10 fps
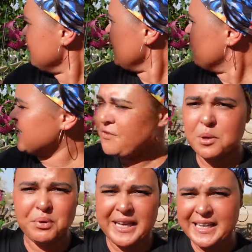my
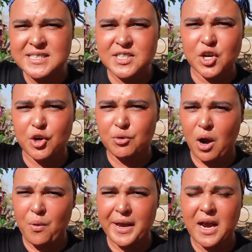different plants that are
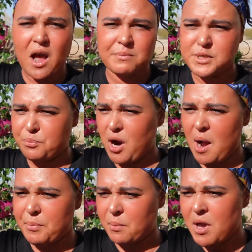growing, to
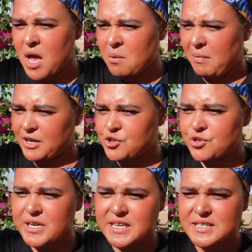prop up my
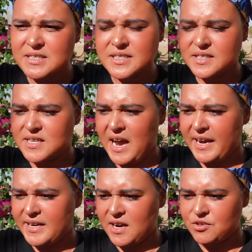trees, to
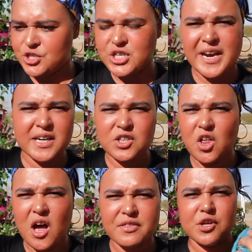tie down shade
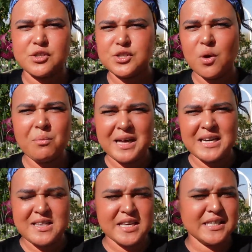cloth. There's so
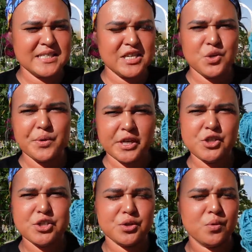many things that you
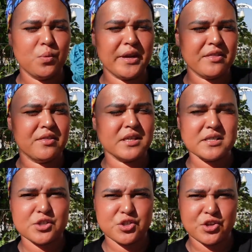can do with this
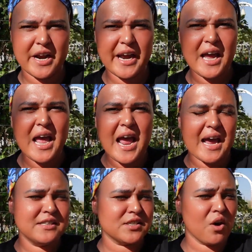string,
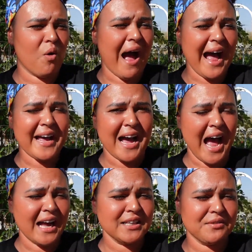and so I
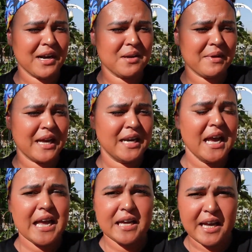highly recommend
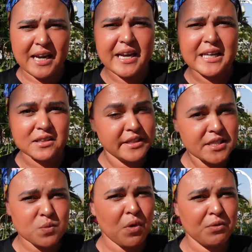getting at
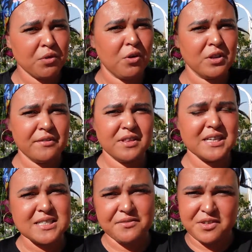least 1 roll of
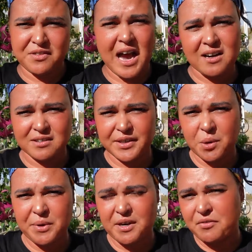this. If you've got a
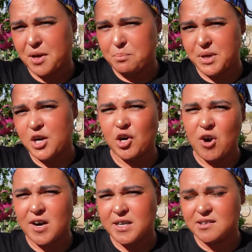little bit of a bigger
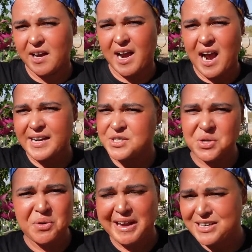garden like I
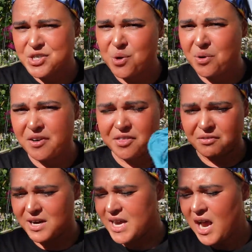do, get 2 or
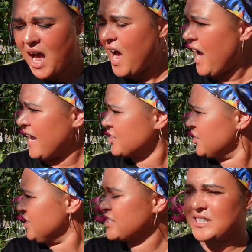3. I
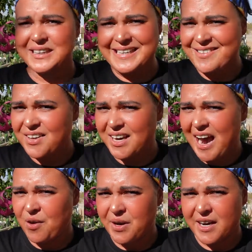actually just leave it
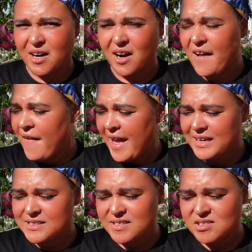out here,
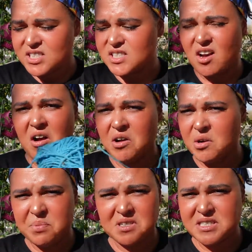and since it's
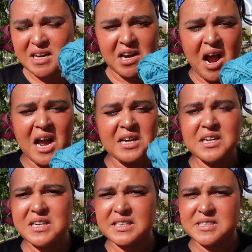100%
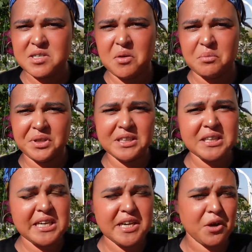cotton, it's
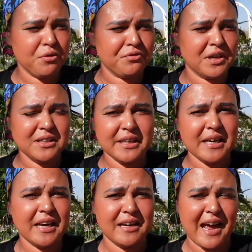completely
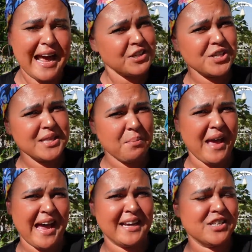eco-friendly, and actually the
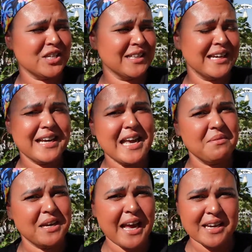packaging that it
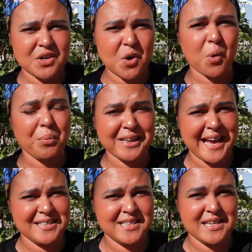came in had no
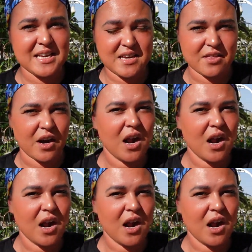plastic either.